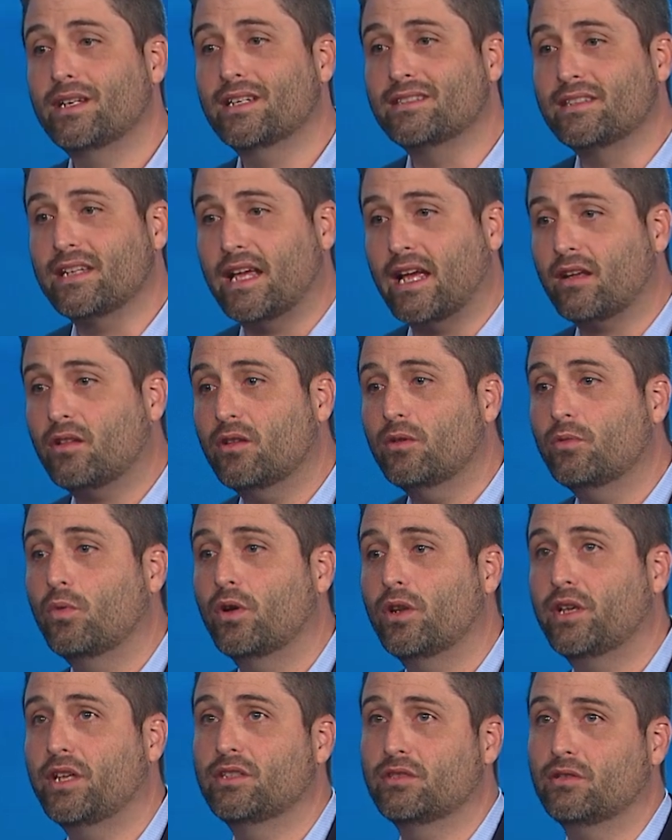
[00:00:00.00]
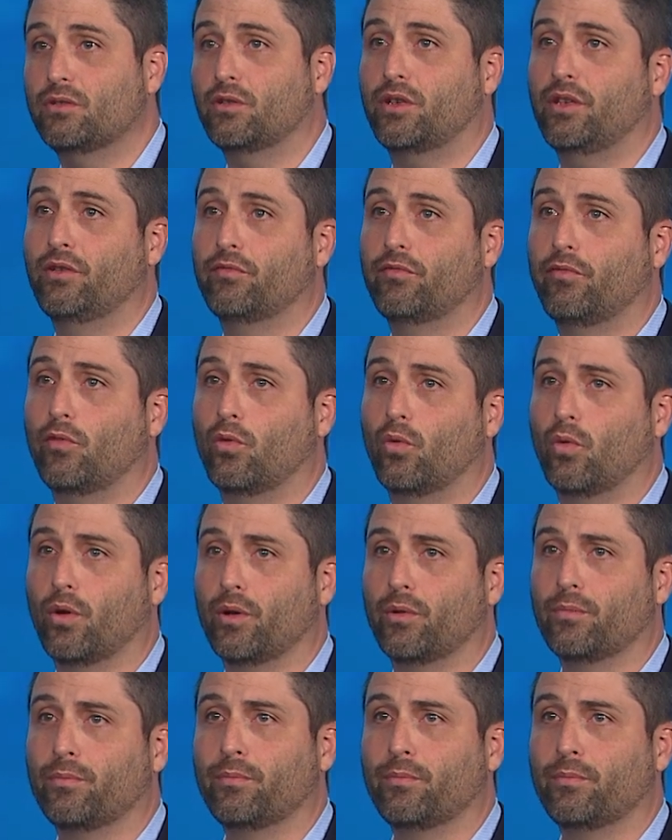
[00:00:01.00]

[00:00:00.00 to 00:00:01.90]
exactly what he's looking for.